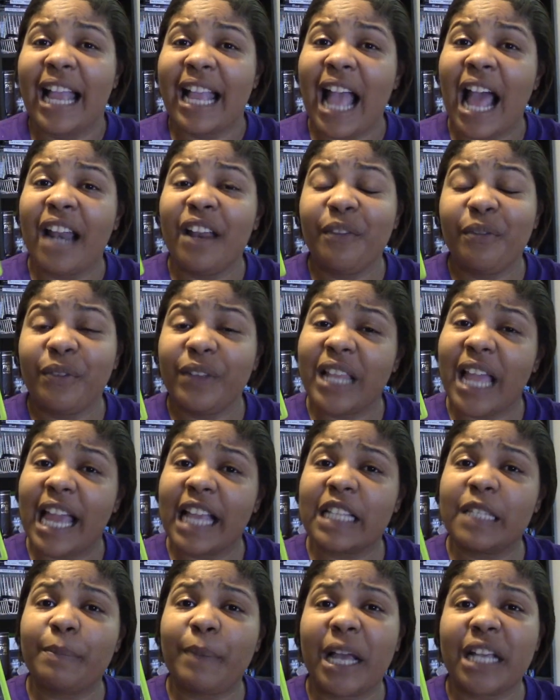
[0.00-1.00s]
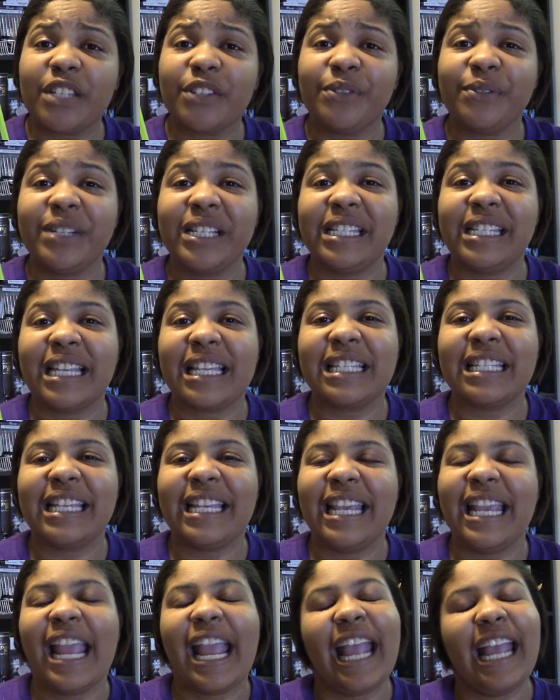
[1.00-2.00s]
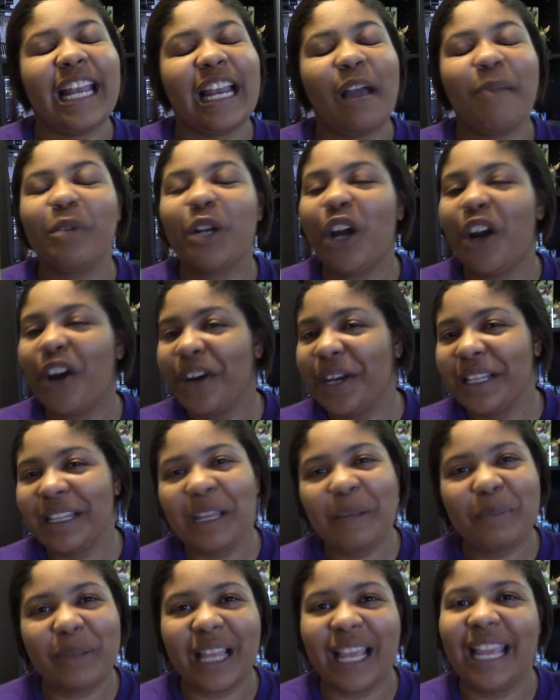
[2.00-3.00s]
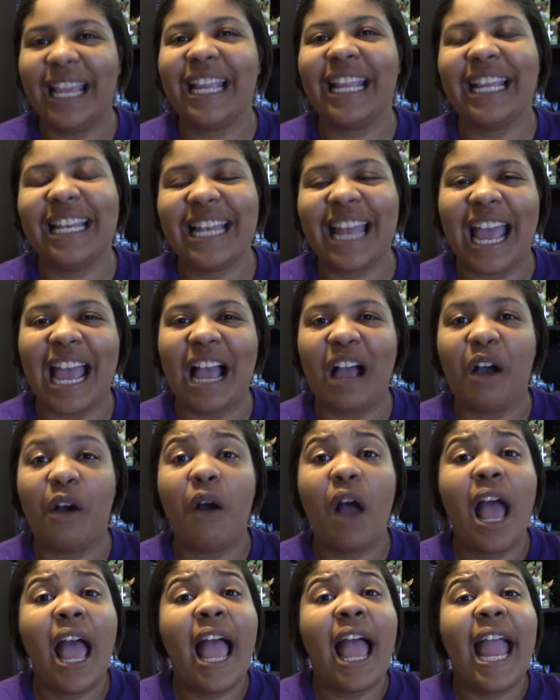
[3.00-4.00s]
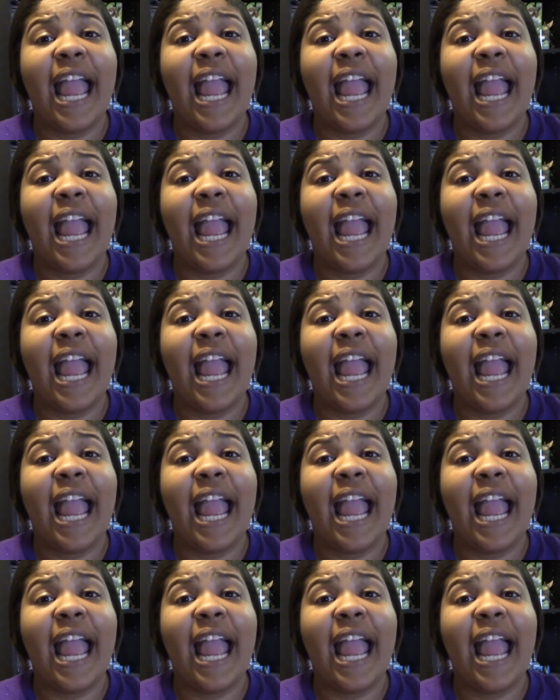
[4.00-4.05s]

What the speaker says: Got it for the Xbox 360 and I'm currently playing it now.